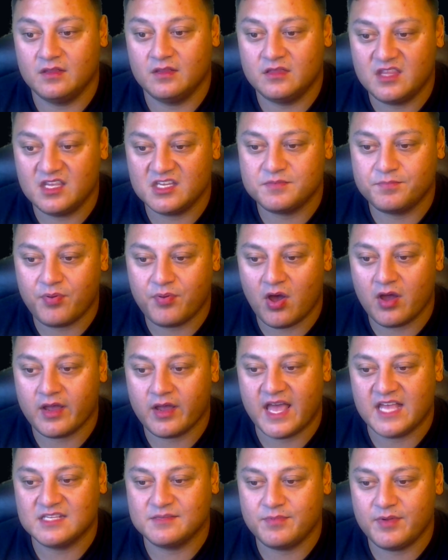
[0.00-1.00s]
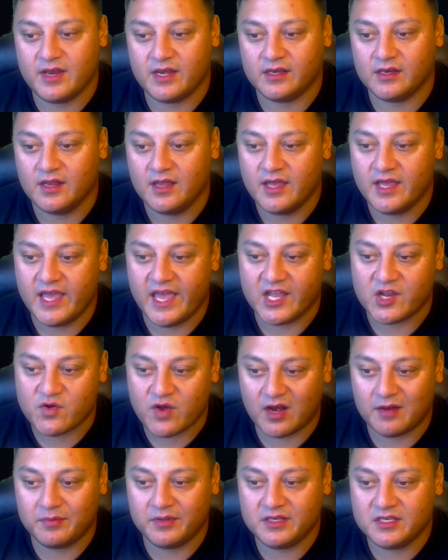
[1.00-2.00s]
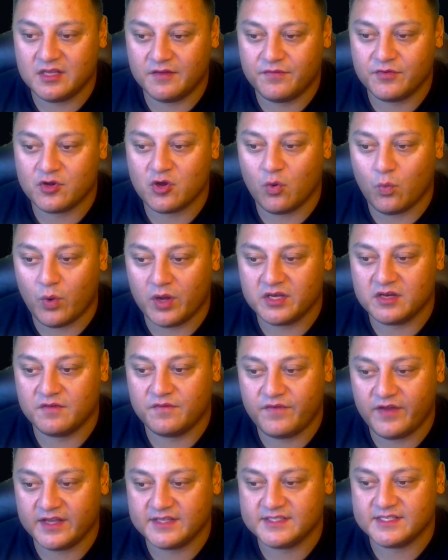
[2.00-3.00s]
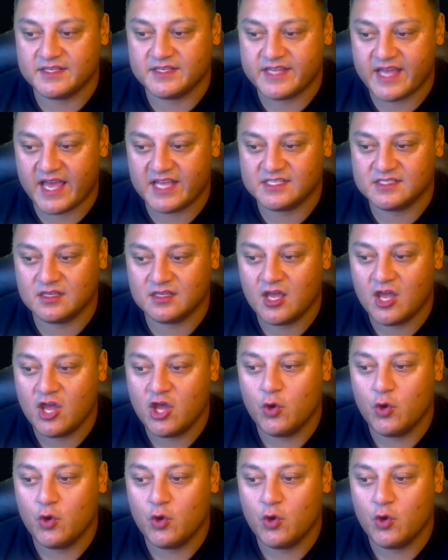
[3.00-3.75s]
This bug has been incredibly difficult one to fix and test.